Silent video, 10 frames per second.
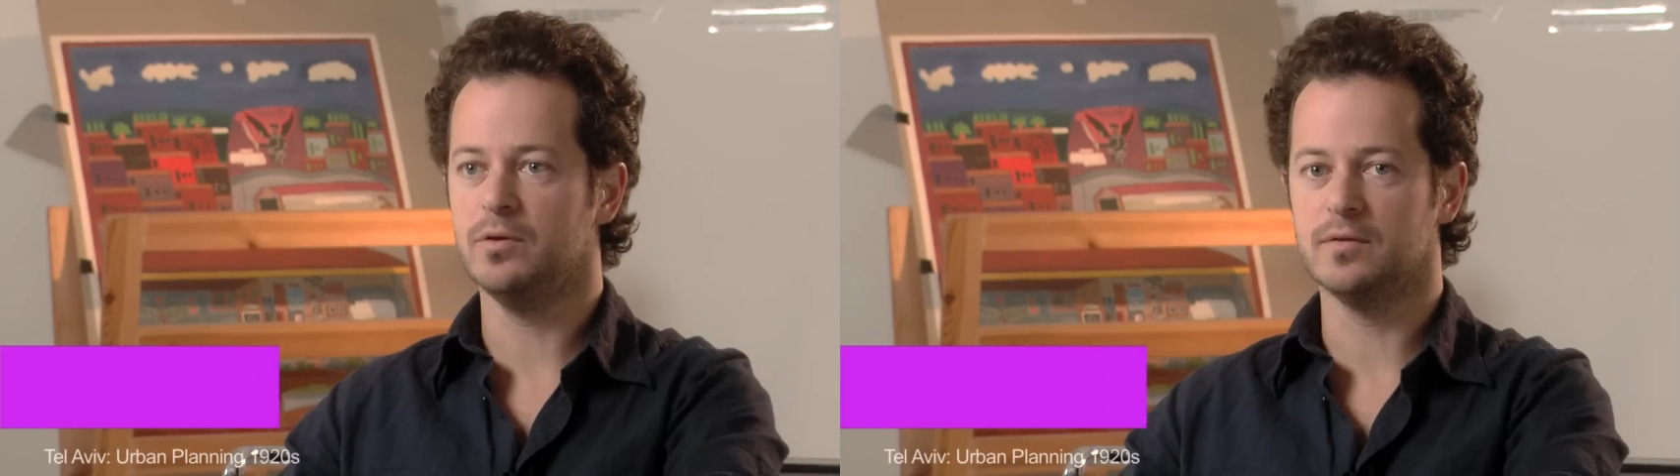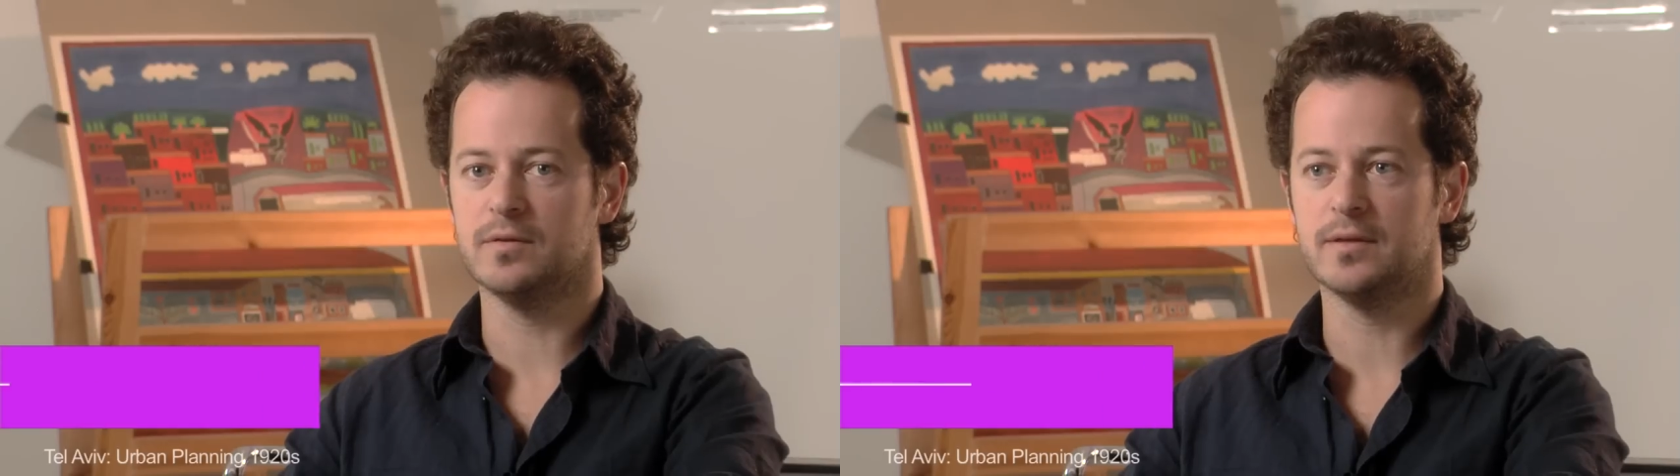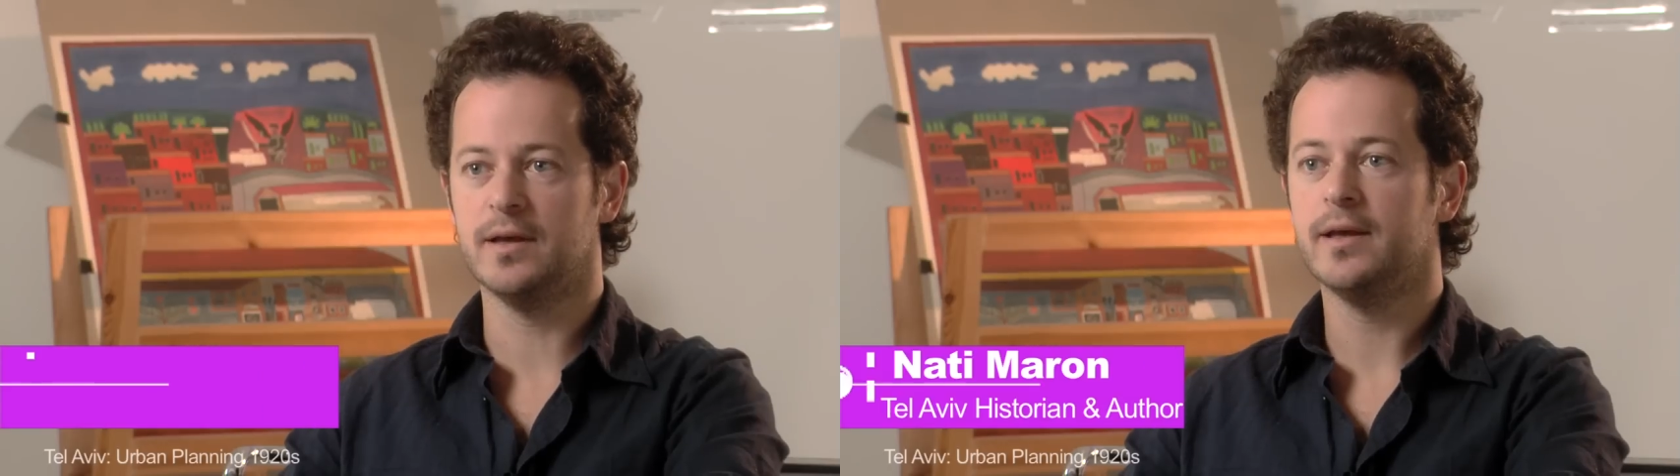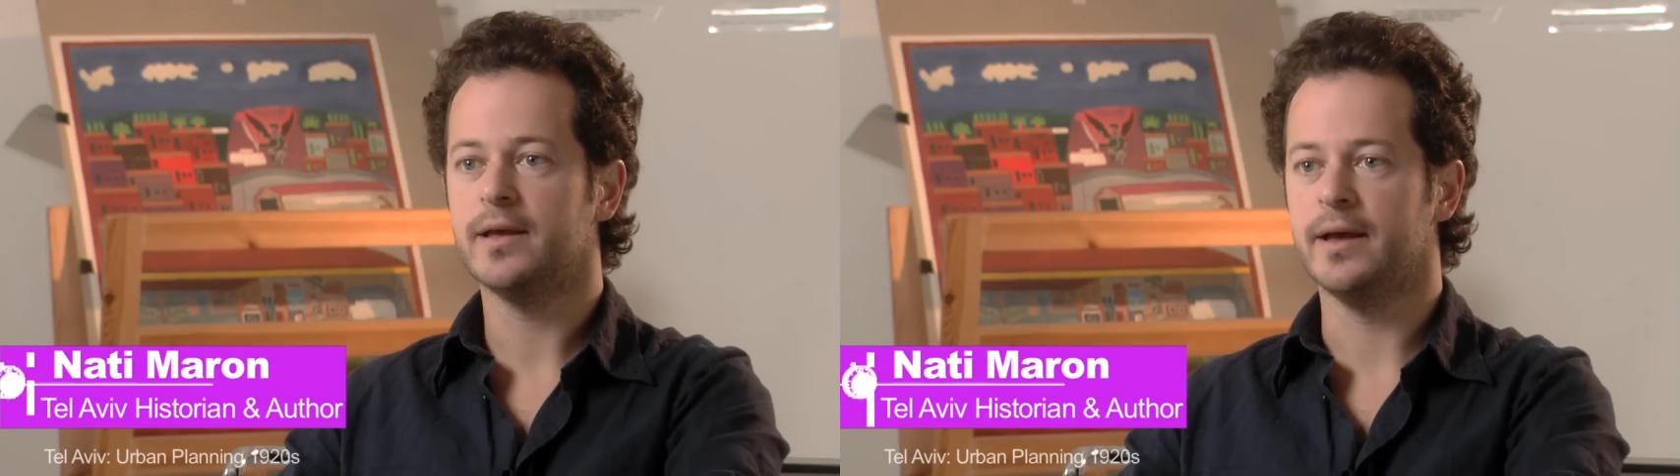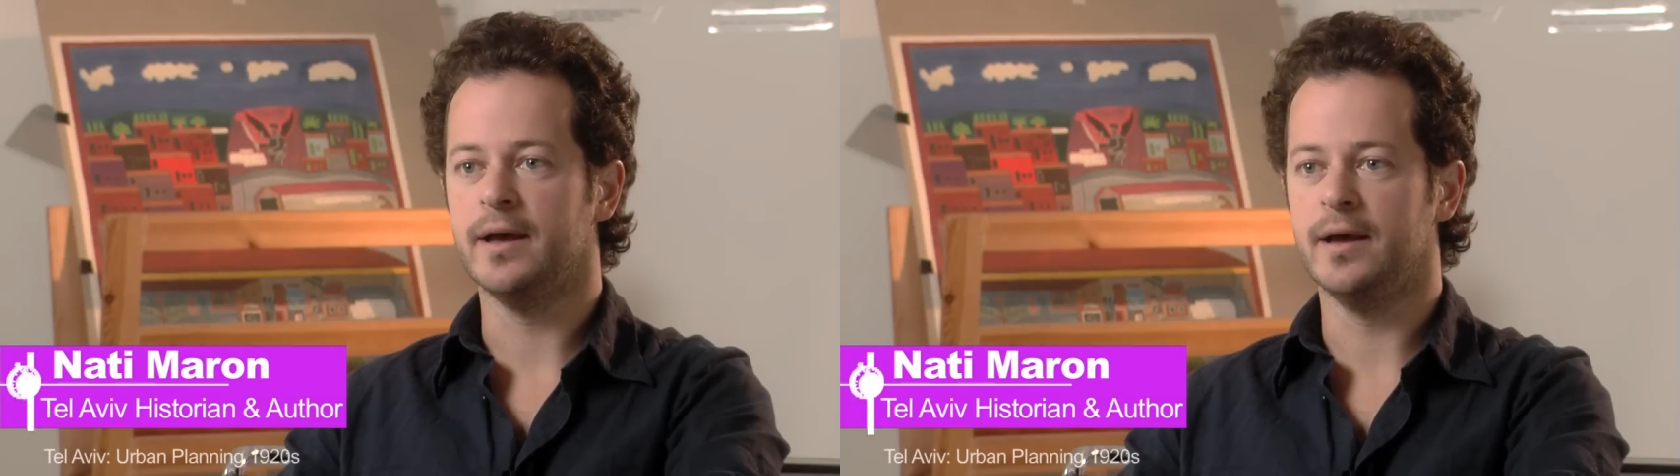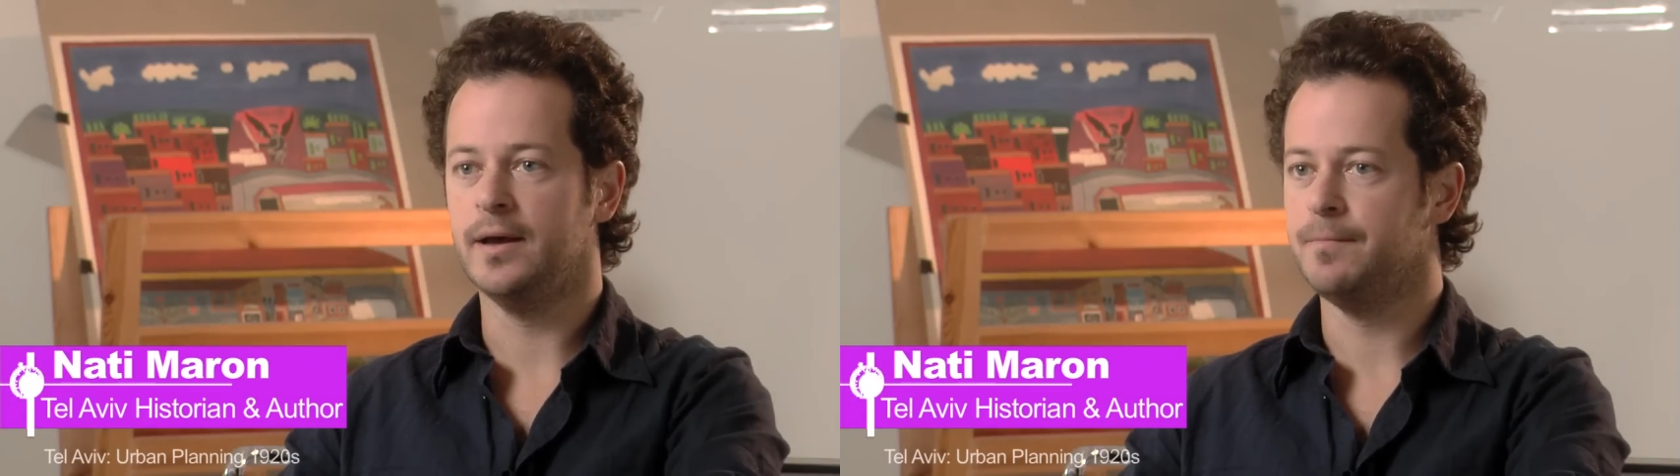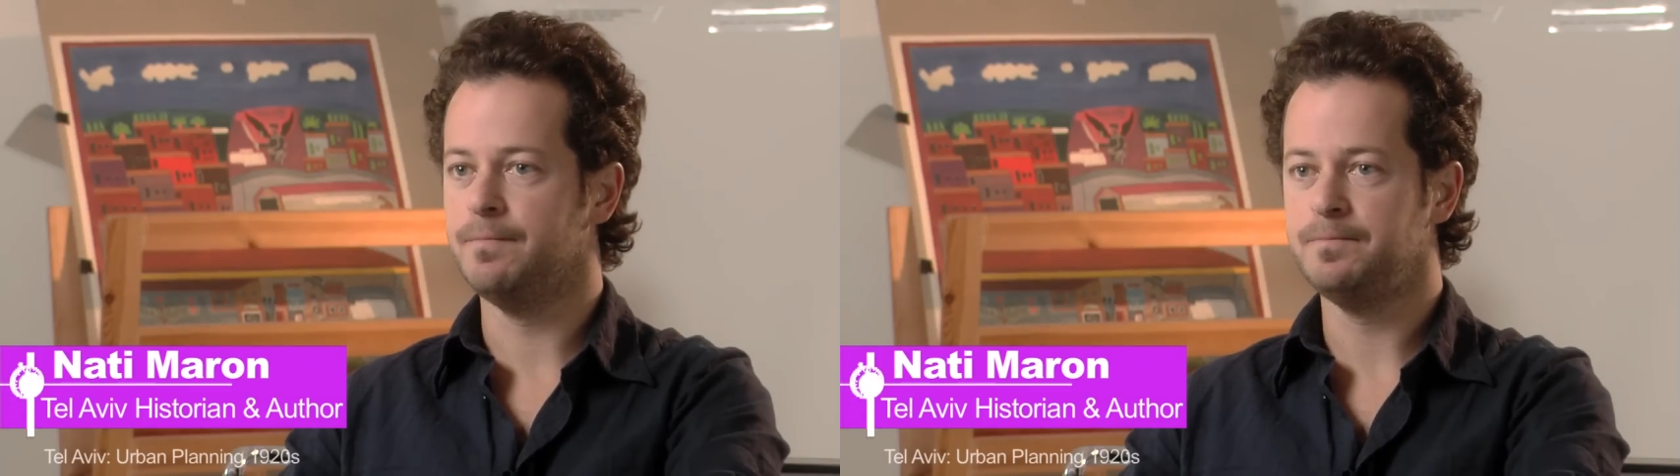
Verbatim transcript: was uh,